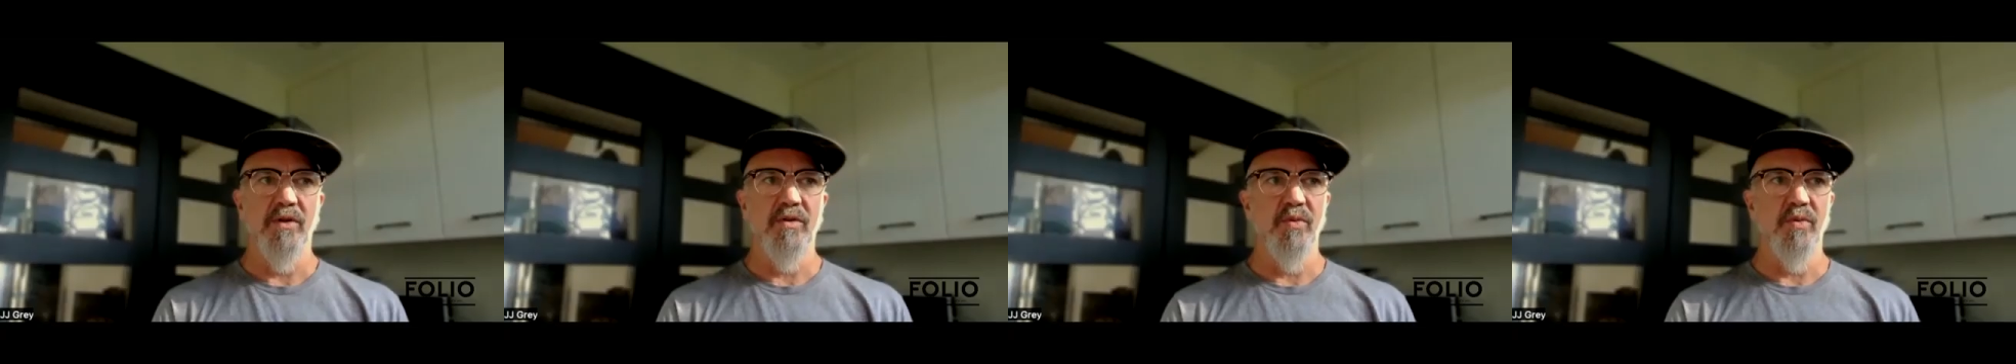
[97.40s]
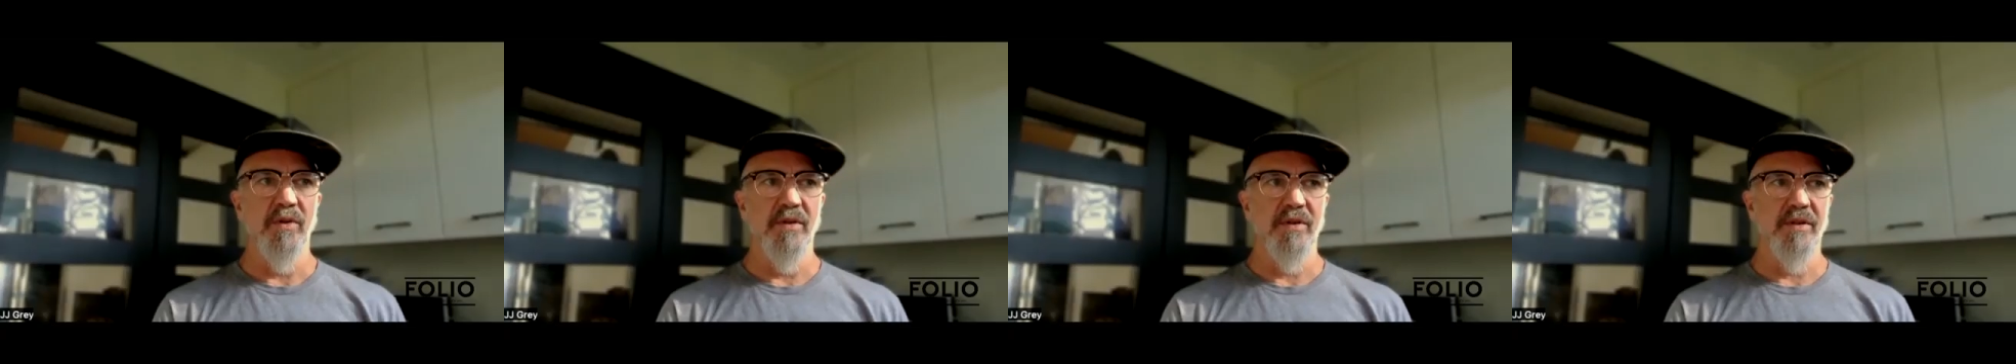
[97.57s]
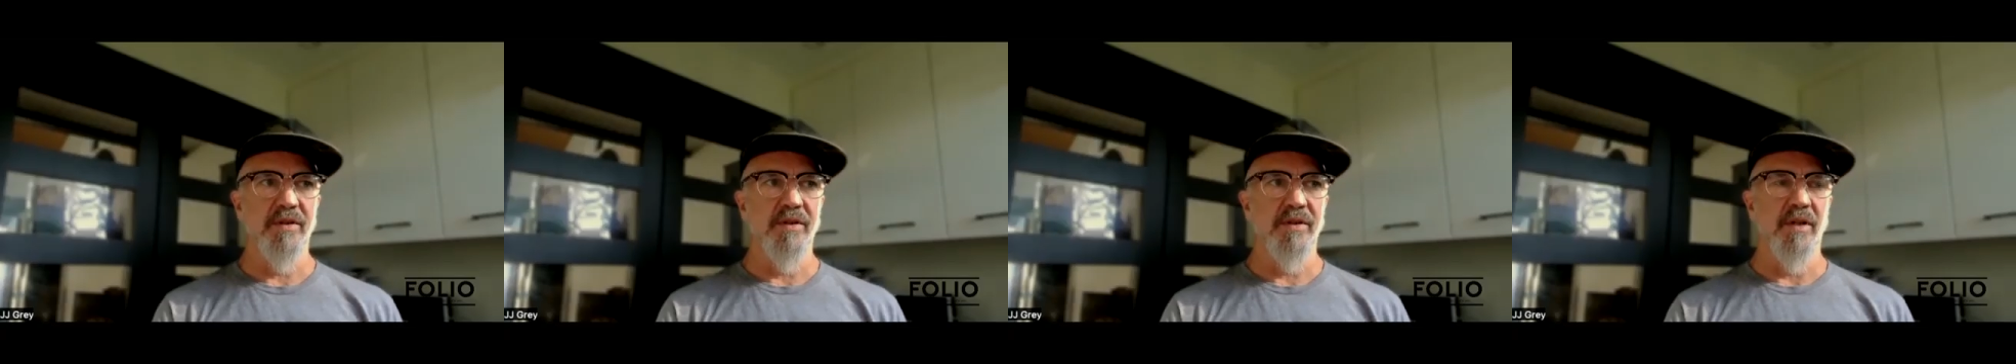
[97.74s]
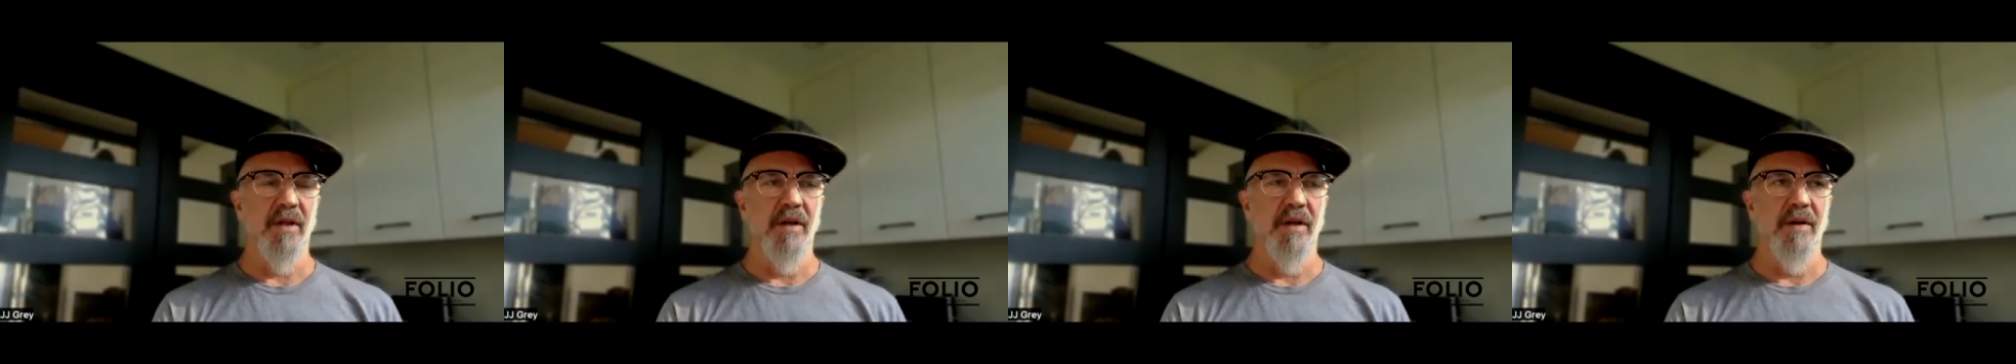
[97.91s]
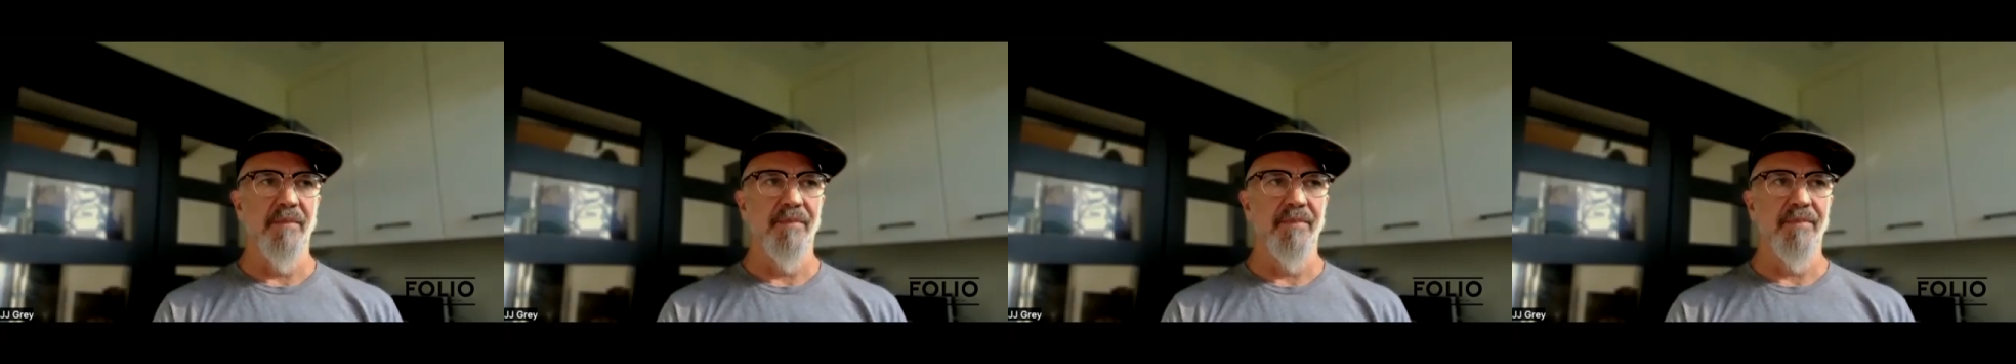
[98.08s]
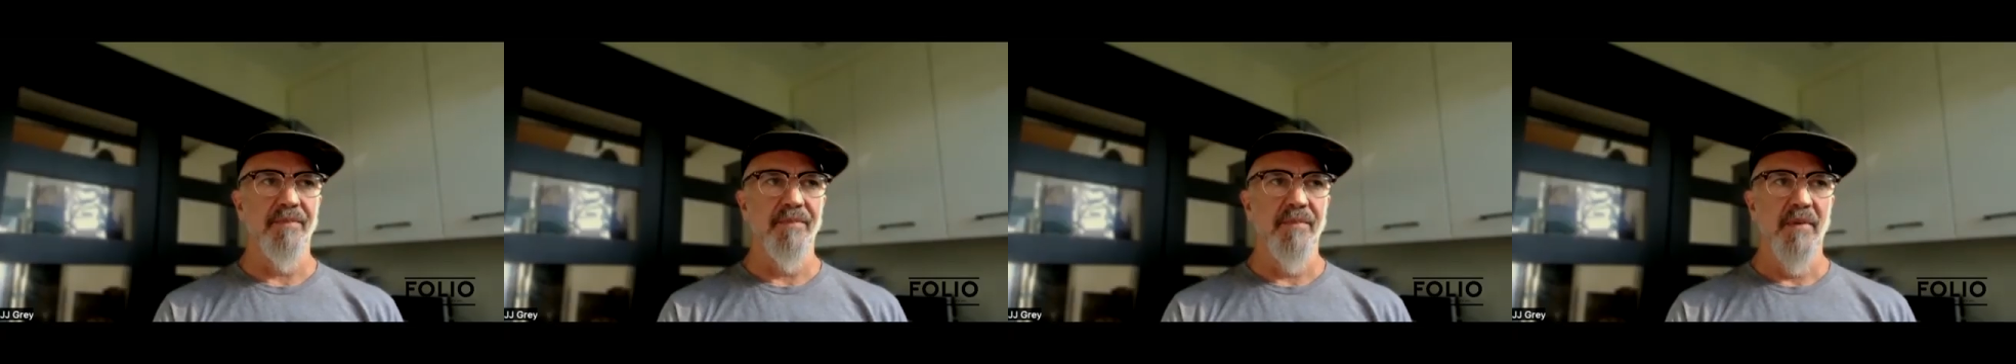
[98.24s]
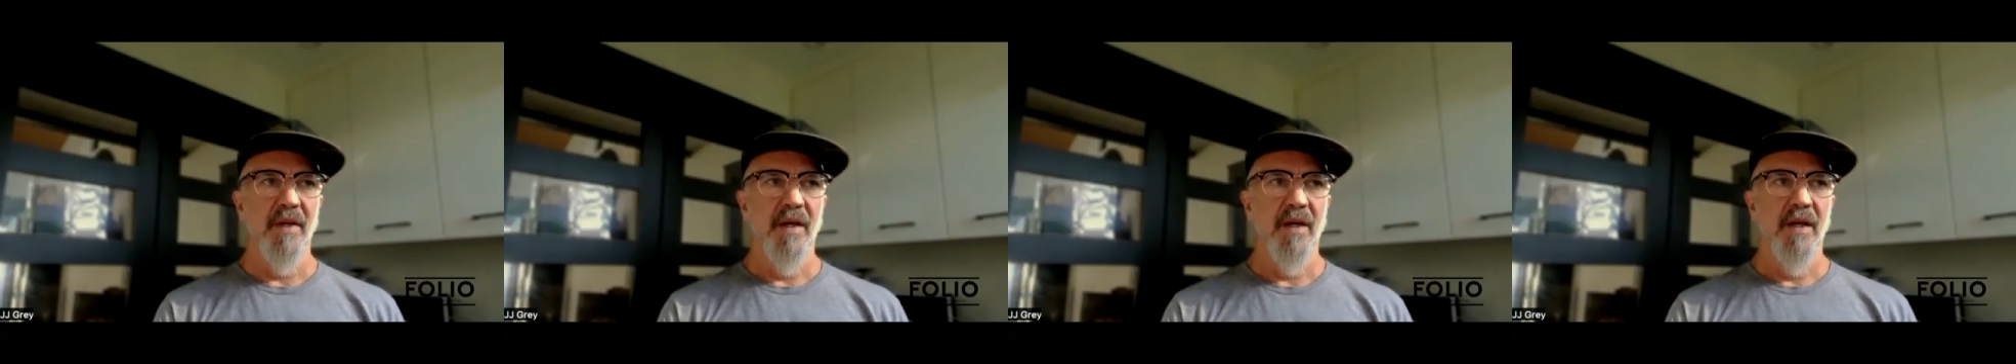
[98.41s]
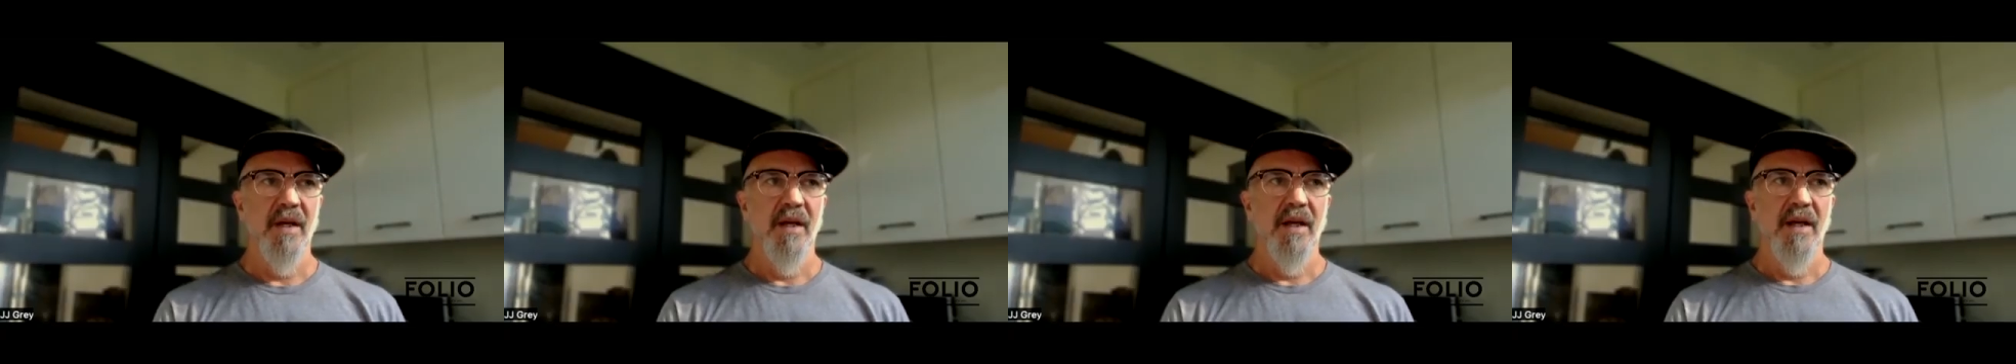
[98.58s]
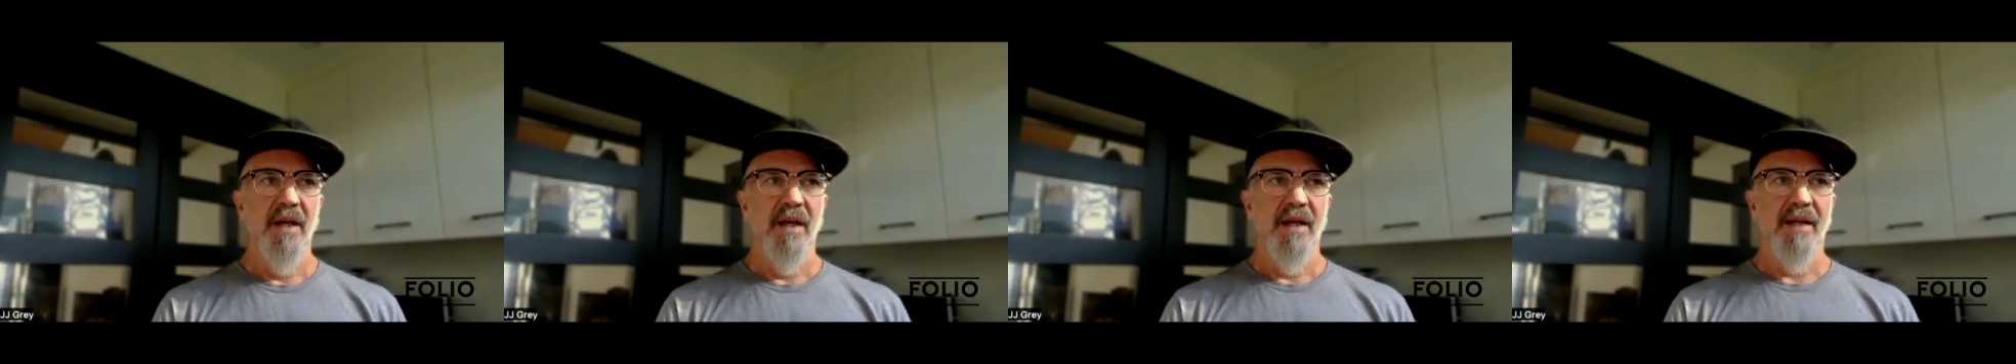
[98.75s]
was kind
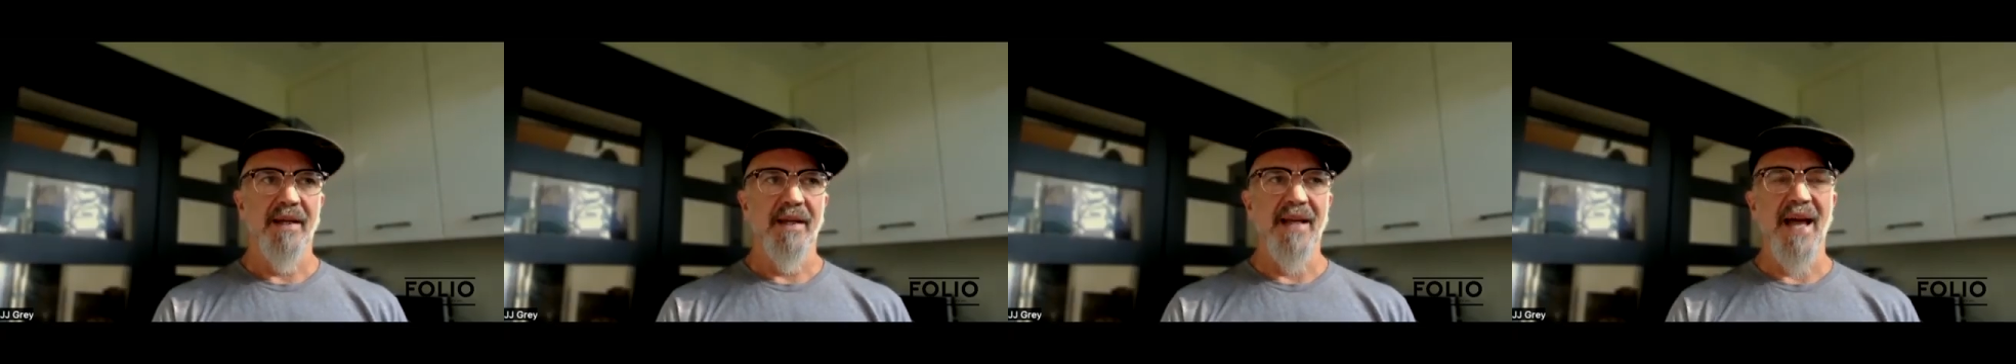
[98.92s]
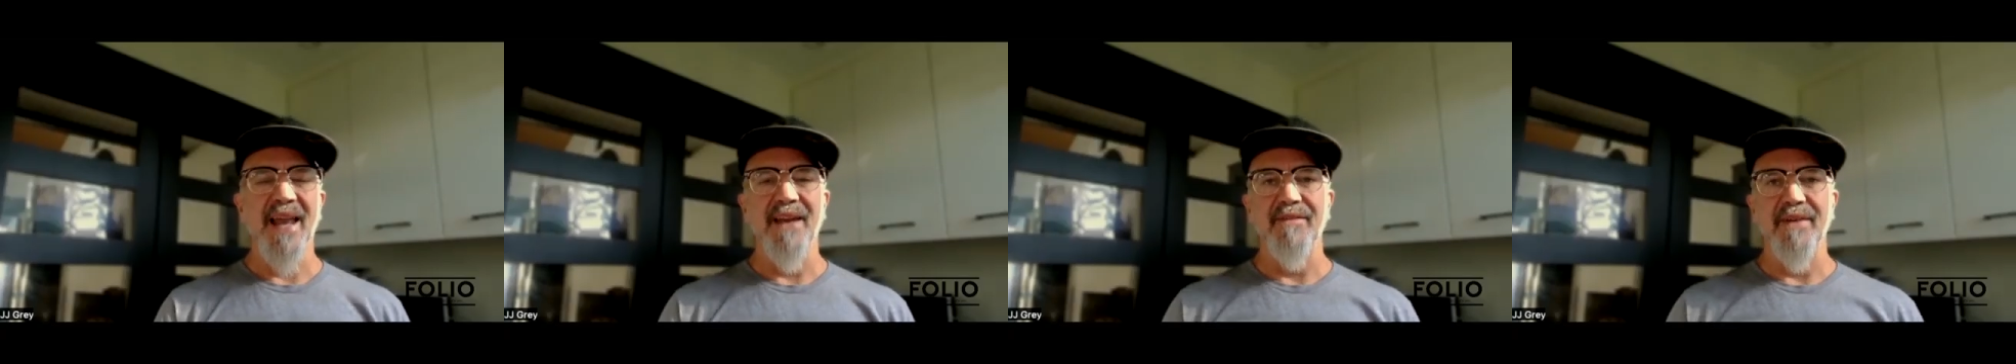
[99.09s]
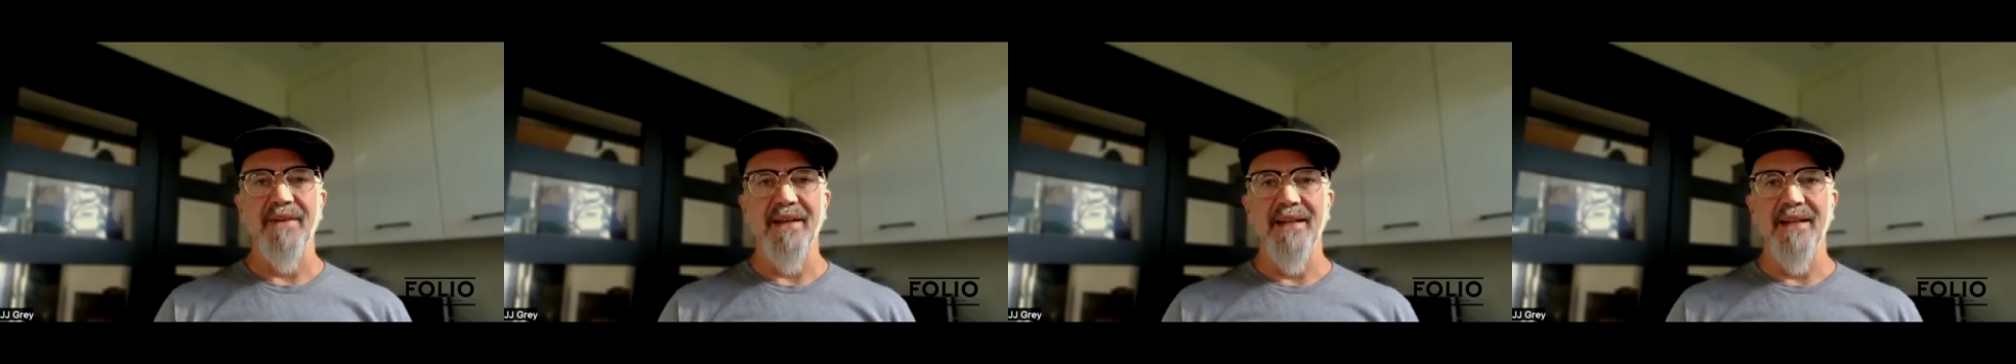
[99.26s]
of